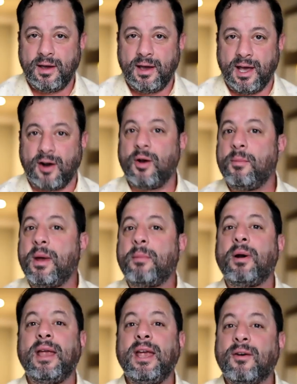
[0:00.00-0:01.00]
And I
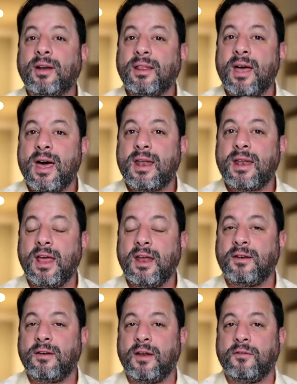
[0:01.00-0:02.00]
remember hearing that
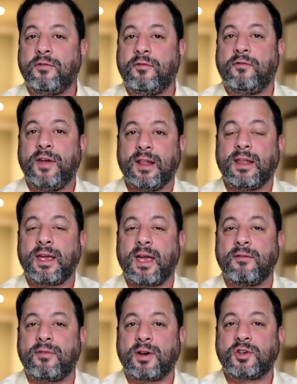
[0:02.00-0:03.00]
and feeling
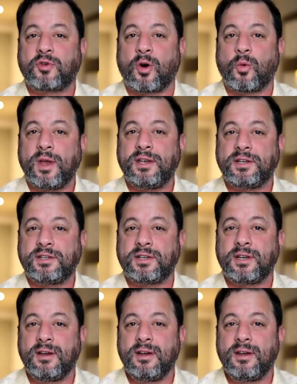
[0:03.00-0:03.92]
a very strong witness